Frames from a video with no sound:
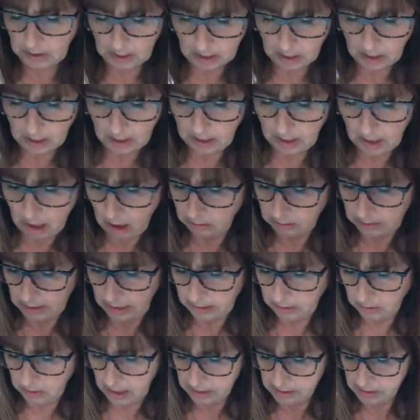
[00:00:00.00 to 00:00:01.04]
And, and I'll
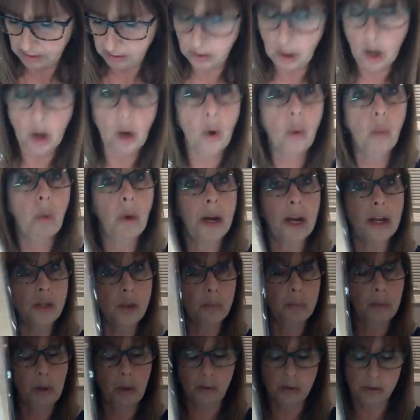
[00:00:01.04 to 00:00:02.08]
let you guys know when I
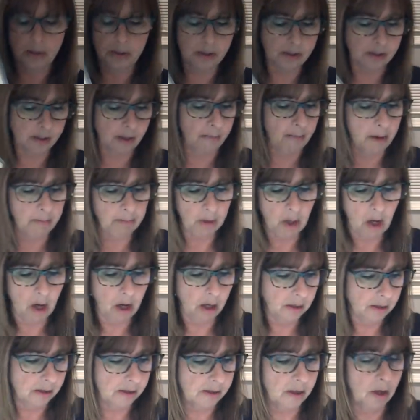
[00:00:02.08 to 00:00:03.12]
do post this on my
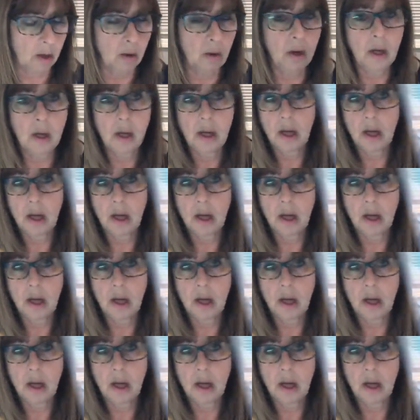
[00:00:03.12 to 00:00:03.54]
blog. So